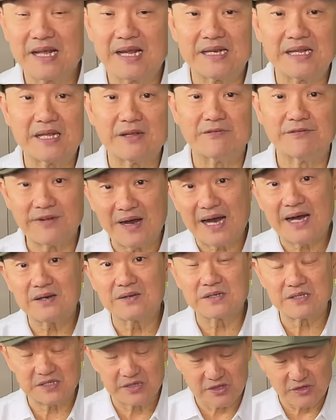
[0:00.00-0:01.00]
and he
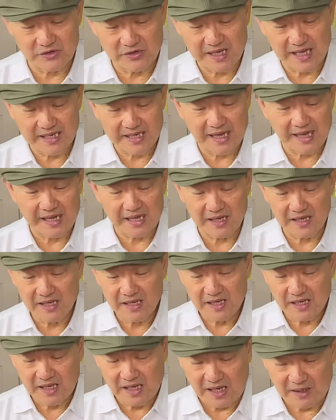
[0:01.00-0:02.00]
vowed to create
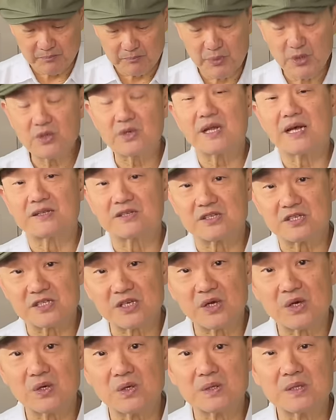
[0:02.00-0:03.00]
a boot and
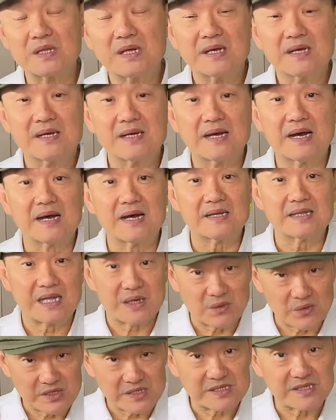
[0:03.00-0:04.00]
sole
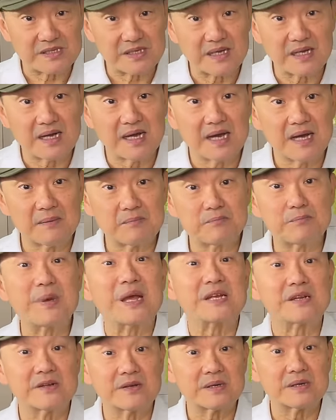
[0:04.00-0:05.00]
that was
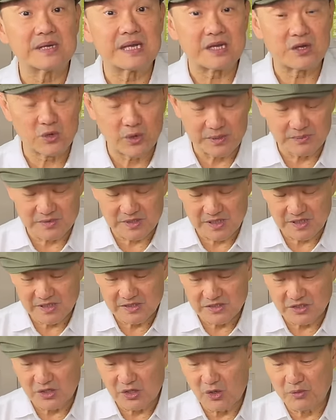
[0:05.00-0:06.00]
better equipped
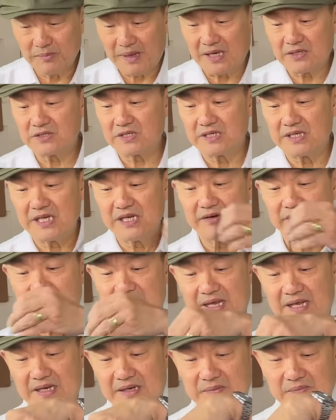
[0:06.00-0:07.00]
to go
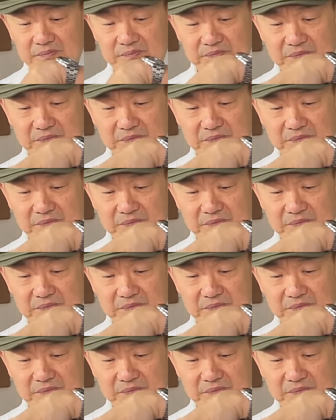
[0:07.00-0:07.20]
mountaineering in.